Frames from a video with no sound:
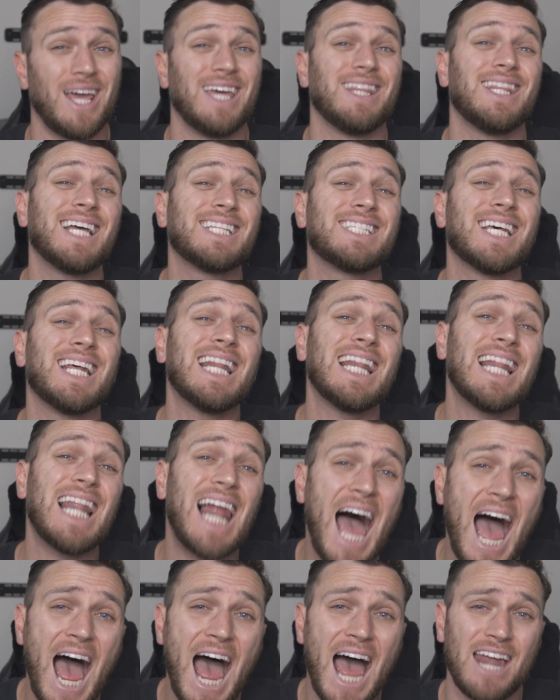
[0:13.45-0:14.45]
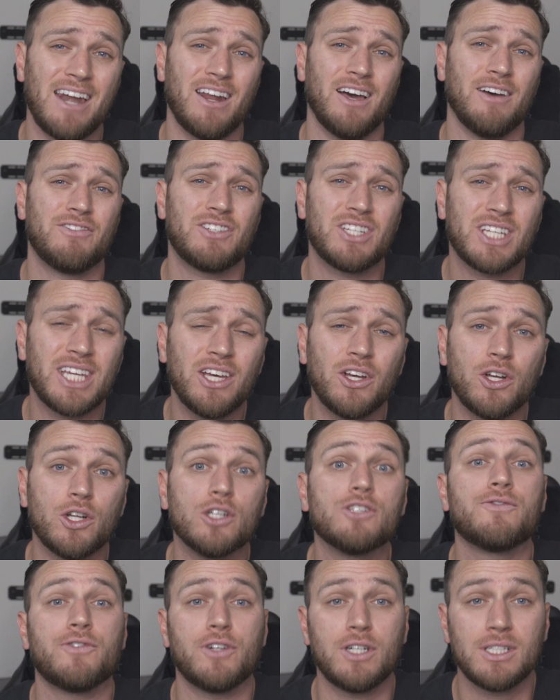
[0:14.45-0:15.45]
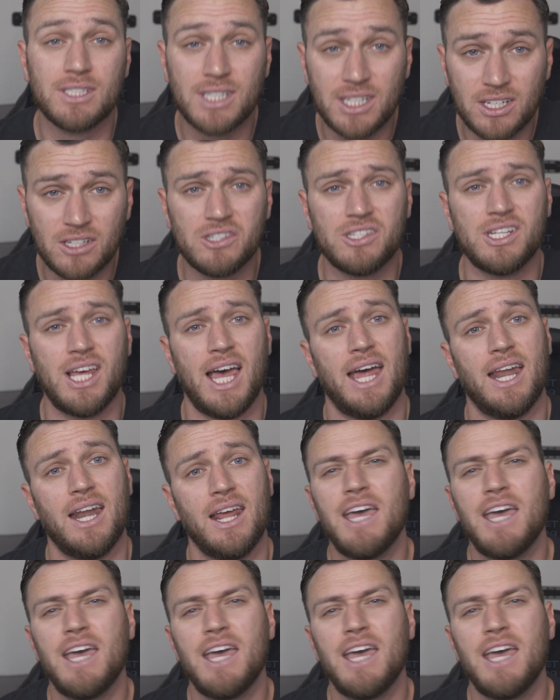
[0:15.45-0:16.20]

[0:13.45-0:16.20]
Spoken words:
and that's a lot of skills for a skill set.